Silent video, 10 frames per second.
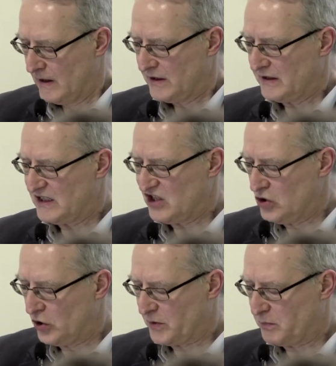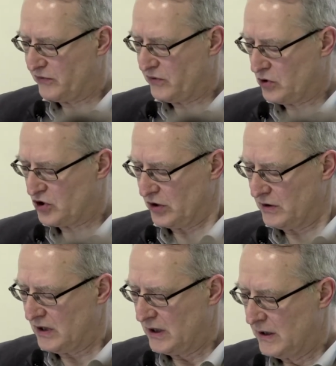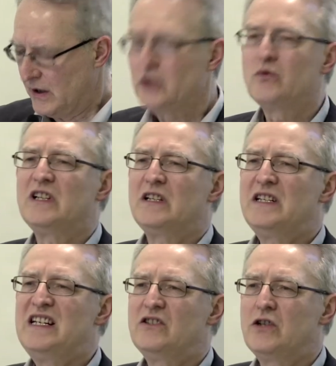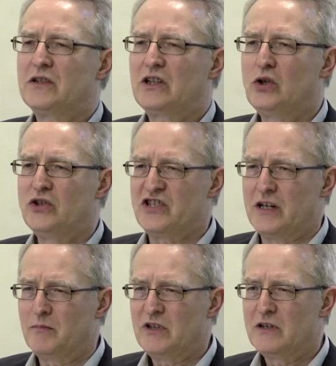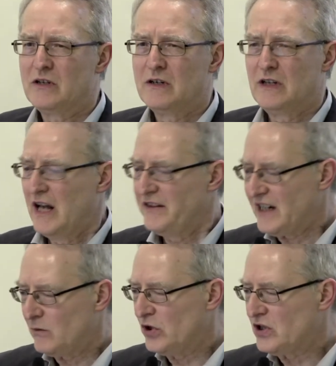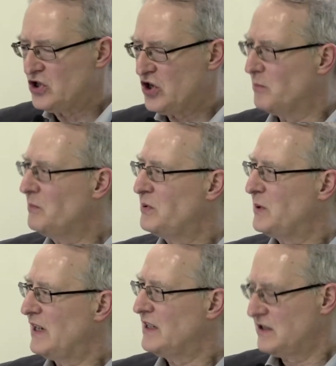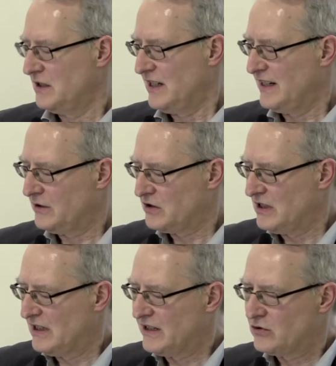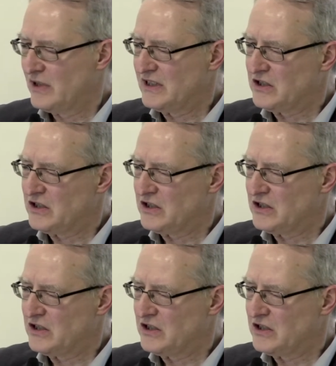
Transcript: that it is not a perversion, you really need another concept. And there I want to jump, as again Christina has already